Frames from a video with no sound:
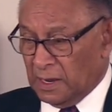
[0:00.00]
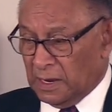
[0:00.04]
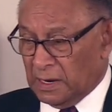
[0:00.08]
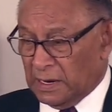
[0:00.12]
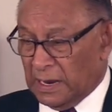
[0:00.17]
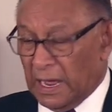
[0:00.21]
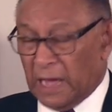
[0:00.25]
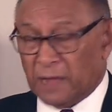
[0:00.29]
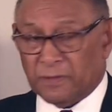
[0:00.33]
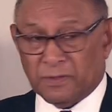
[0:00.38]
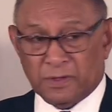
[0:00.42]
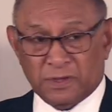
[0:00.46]

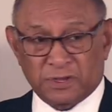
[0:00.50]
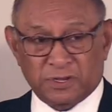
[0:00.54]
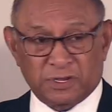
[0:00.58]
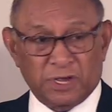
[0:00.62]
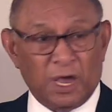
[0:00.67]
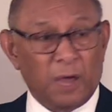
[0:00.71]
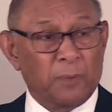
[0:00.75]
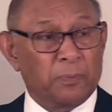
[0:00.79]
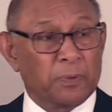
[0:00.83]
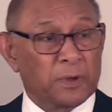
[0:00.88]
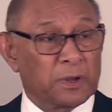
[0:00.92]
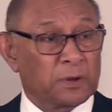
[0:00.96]
Now, the
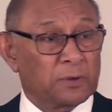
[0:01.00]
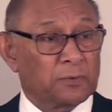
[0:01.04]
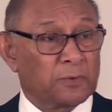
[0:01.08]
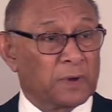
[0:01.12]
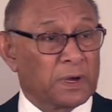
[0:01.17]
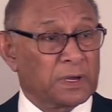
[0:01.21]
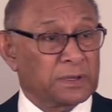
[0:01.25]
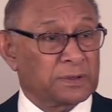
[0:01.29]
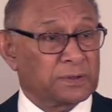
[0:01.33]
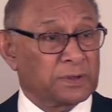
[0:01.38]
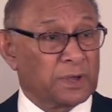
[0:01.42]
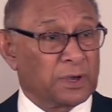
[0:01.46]
serpent
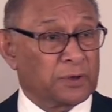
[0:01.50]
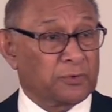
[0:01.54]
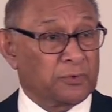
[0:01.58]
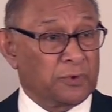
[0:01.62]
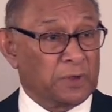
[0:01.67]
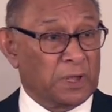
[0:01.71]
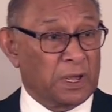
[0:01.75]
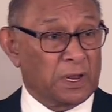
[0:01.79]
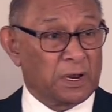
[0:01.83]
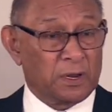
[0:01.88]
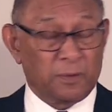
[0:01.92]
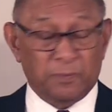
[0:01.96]
was a
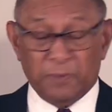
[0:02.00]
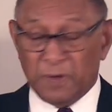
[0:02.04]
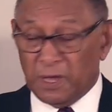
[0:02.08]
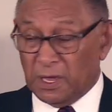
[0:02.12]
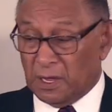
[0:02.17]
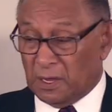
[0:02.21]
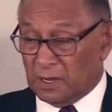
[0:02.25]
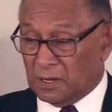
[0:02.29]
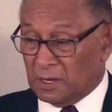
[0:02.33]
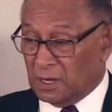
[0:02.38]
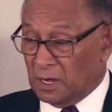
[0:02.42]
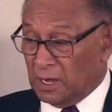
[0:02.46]
created
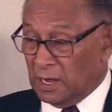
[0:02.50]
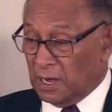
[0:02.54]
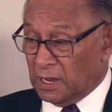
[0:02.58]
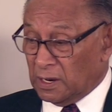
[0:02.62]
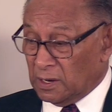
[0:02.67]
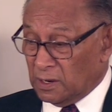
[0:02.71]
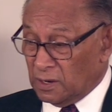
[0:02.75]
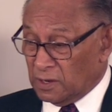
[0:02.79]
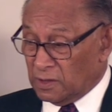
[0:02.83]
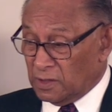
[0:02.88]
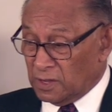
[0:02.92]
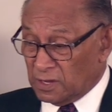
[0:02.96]
being,
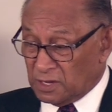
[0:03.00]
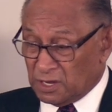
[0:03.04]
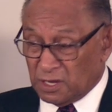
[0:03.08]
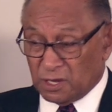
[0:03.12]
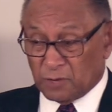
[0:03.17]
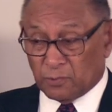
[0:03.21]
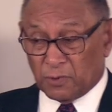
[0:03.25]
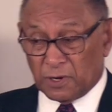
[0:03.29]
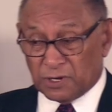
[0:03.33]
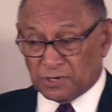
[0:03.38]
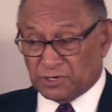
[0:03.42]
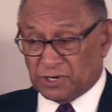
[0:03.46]
and this is
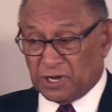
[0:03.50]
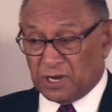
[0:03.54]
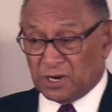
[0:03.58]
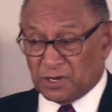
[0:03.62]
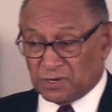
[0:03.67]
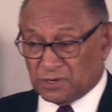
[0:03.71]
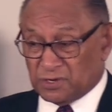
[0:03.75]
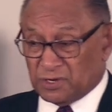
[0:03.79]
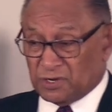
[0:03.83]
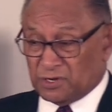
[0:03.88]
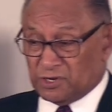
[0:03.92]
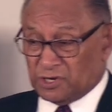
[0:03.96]
what
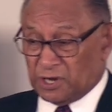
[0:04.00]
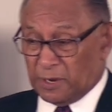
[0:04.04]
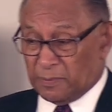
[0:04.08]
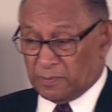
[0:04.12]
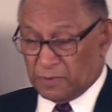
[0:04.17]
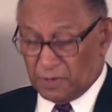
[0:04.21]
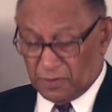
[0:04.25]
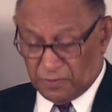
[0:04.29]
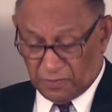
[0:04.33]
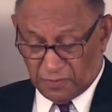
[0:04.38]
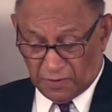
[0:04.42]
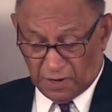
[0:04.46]
Genesis
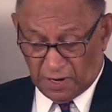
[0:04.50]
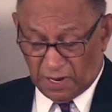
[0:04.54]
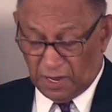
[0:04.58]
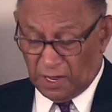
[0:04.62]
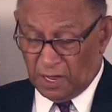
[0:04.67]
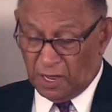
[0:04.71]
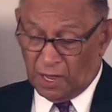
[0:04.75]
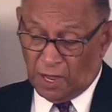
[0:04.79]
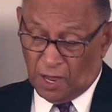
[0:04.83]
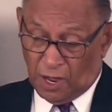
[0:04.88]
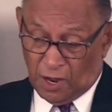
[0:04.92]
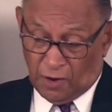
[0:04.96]
chapter
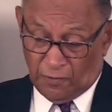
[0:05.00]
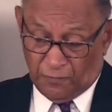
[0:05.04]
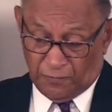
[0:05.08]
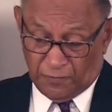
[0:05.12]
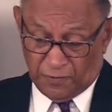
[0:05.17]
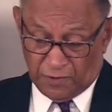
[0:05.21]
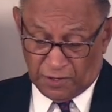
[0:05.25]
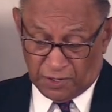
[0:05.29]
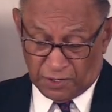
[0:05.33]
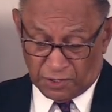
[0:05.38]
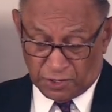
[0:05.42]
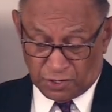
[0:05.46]
3,
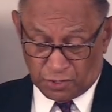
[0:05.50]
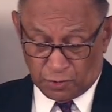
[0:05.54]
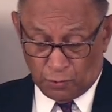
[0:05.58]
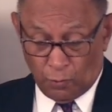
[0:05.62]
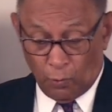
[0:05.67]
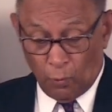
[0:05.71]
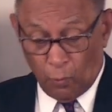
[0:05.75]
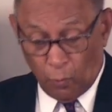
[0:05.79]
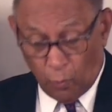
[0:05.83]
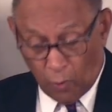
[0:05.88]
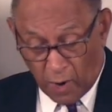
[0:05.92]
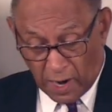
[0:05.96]
verse
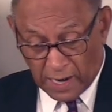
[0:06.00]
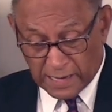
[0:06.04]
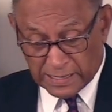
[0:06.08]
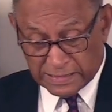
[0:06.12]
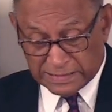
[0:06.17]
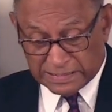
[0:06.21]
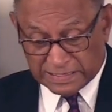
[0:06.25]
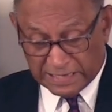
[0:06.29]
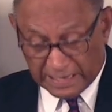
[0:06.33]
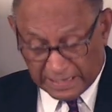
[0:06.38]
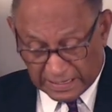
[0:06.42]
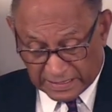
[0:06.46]
1
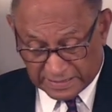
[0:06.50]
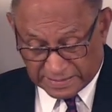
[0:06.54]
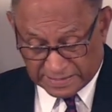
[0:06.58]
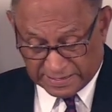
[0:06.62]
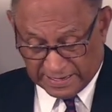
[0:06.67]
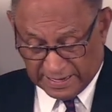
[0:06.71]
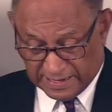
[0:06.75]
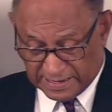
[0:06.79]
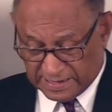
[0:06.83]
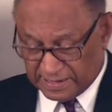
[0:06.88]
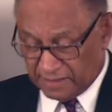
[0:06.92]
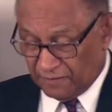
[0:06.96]
tells
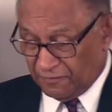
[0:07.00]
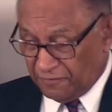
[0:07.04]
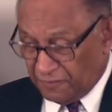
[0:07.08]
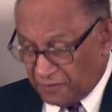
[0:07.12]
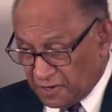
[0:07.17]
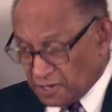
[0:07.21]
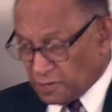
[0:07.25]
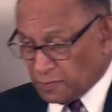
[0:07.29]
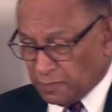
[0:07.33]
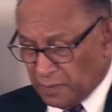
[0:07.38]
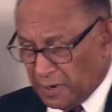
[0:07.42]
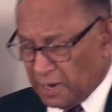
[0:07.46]
us. The
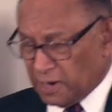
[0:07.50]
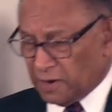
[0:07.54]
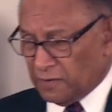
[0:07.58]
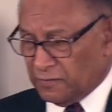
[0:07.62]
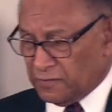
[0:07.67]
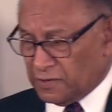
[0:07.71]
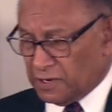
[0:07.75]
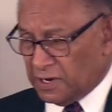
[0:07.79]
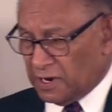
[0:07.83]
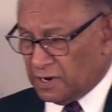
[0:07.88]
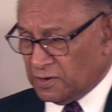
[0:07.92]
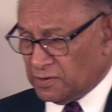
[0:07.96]
first part
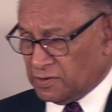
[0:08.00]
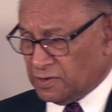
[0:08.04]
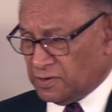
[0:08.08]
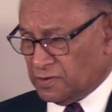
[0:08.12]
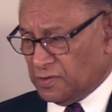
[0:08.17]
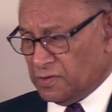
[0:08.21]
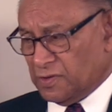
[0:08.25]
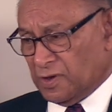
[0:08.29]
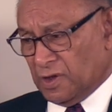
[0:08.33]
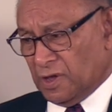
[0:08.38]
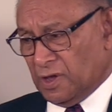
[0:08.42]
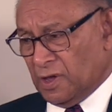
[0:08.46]
of Genesis
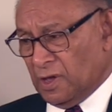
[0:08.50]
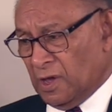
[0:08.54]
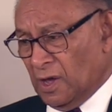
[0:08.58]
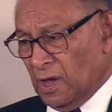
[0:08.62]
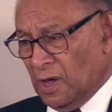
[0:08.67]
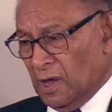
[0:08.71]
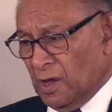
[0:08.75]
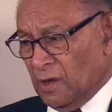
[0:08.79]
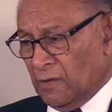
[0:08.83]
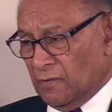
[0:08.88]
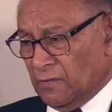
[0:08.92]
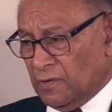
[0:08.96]
3,
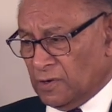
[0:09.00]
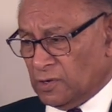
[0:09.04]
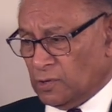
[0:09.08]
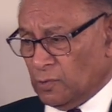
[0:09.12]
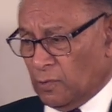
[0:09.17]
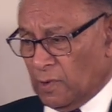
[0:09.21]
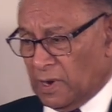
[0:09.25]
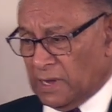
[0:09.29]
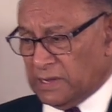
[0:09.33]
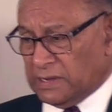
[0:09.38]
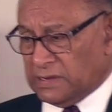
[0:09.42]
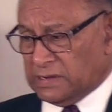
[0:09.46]
verse
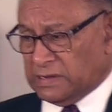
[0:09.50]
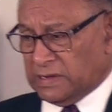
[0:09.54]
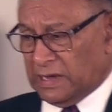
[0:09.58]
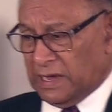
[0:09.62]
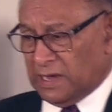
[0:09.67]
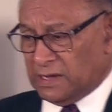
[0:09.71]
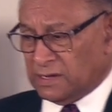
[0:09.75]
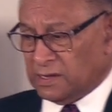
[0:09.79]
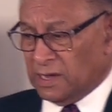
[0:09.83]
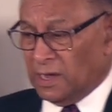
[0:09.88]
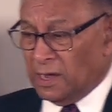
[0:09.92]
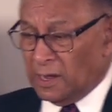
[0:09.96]
1
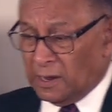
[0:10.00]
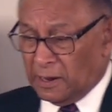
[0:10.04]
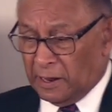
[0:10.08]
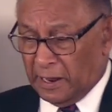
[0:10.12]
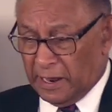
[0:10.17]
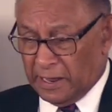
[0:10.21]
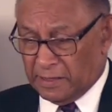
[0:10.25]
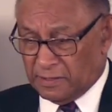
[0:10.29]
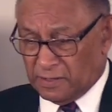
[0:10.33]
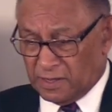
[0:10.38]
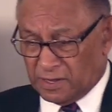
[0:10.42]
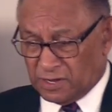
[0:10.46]
says,
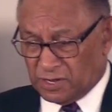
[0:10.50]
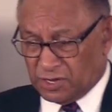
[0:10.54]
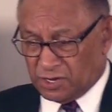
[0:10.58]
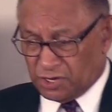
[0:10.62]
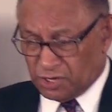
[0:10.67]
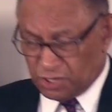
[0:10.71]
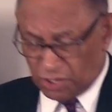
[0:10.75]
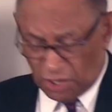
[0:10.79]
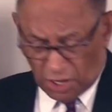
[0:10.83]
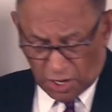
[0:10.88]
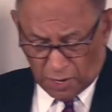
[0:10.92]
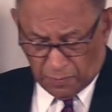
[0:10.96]
And the
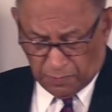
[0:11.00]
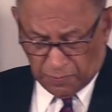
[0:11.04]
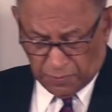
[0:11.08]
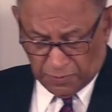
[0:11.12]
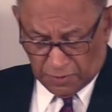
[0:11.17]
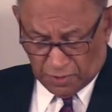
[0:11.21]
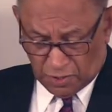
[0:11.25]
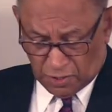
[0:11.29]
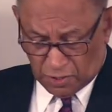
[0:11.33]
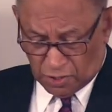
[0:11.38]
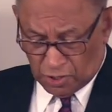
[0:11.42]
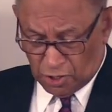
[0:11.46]

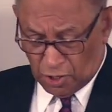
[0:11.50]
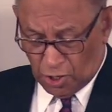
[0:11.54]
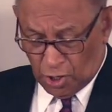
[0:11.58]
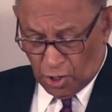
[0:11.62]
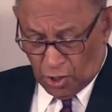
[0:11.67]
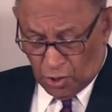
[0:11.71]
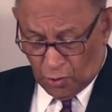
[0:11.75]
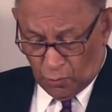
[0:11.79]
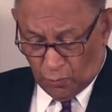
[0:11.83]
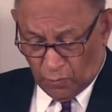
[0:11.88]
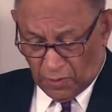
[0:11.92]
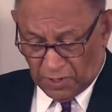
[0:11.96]
serpent
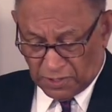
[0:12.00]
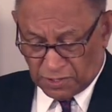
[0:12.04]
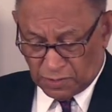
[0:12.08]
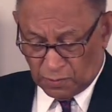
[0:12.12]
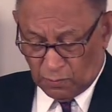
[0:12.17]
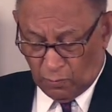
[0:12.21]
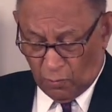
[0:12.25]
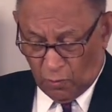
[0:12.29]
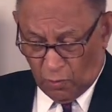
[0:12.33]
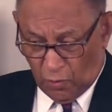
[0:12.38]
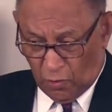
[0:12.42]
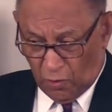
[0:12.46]
was
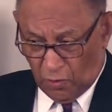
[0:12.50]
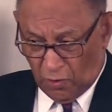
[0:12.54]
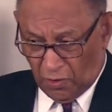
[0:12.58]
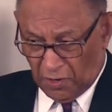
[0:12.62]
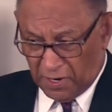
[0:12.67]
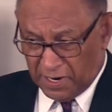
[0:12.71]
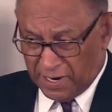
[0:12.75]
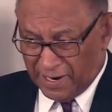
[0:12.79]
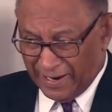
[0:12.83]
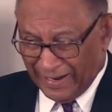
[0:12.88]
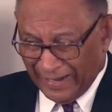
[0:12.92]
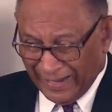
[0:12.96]

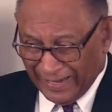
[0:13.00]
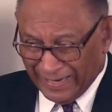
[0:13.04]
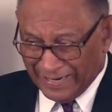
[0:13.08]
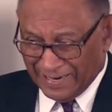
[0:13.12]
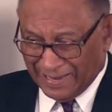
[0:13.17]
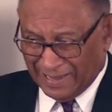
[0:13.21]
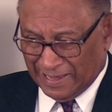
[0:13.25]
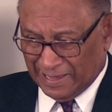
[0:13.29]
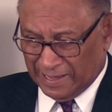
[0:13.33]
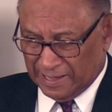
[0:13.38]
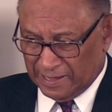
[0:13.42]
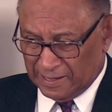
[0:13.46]
more
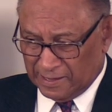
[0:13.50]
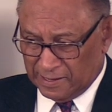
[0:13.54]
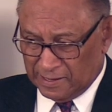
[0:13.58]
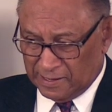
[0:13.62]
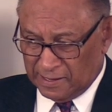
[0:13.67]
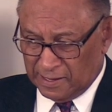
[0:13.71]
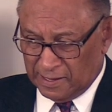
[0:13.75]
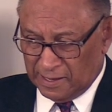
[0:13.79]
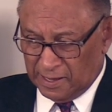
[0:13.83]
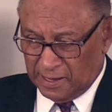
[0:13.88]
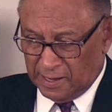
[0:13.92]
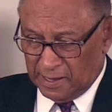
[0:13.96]
cunning
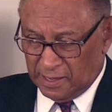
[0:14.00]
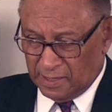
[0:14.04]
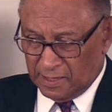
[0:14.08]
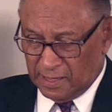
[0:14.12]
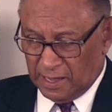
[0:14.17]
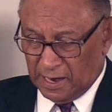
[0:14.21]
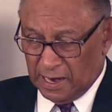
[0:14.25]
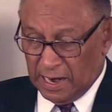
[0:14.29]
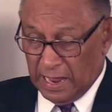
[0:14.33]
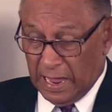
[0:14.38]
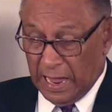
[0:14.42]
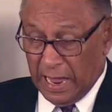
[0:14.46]

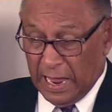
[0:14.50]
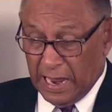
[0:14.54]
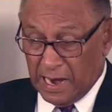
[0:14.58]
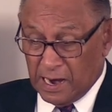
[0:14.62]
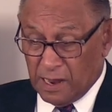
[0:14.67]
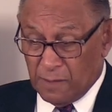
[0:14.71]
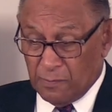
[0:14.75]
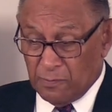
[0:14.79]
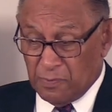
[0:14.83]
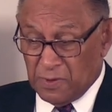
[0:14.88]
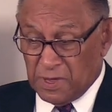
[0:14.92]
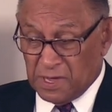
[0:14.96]
than
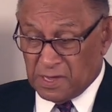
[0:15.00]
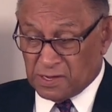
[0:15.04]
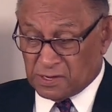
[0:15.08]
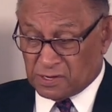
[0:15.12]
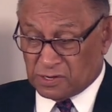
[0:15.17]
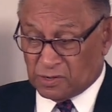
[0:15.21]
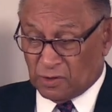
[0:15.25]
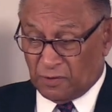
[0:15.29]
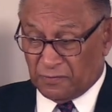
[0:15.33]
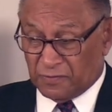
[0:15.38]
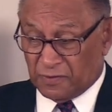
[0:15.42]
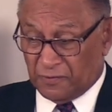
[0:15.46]
any
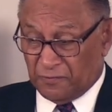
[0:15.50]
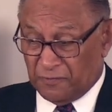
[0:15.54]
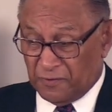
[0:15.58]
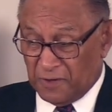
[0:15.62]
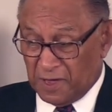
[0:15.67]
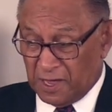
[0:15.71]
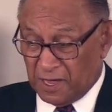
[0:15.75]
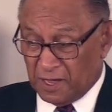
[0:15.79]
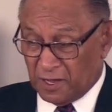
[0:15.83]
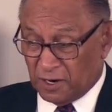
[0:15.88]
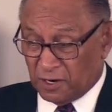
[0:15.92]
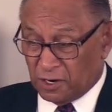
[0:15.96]
beast of the
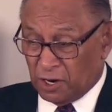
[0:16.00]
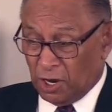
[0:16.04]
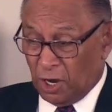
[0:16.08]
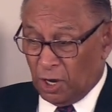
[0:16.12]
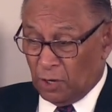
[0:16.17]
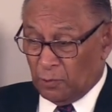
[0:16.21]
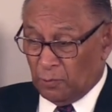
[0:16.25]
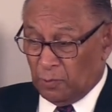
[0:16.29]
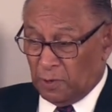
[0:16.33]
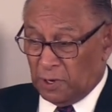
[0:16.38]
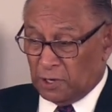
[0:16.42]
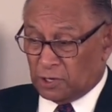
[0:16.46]
field
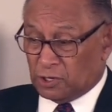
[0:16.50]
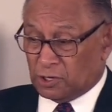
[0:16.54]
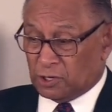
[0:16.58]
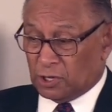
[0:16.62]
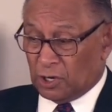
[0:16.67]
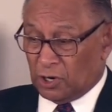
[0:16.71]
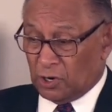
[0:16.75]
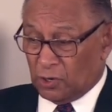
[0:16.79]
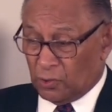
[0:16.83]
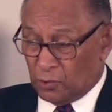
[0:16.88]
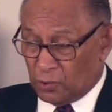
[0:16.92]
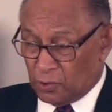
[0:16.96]
which the
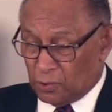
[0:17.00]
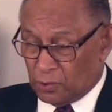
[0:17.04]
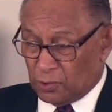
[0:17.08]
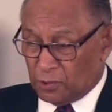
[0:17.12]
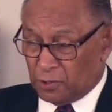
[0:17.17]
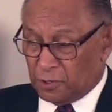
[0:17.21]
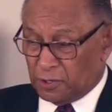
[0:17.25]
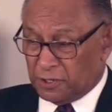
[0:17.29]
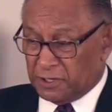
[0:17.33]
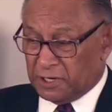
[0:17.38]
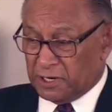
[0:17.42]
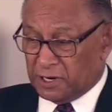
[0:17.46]

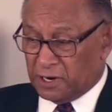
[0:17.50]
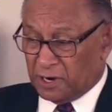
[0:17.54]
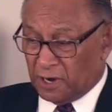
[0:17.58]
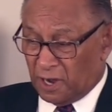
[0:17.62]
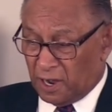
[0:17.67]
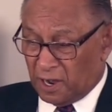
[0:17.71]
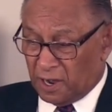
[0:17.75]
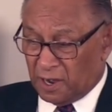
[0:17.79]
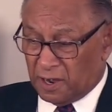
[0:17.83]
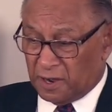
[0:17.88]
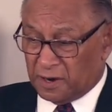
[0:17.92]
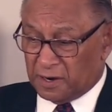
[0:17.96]
Lord
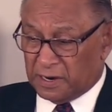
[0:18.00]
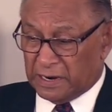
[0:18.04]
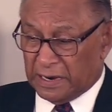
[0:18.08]
God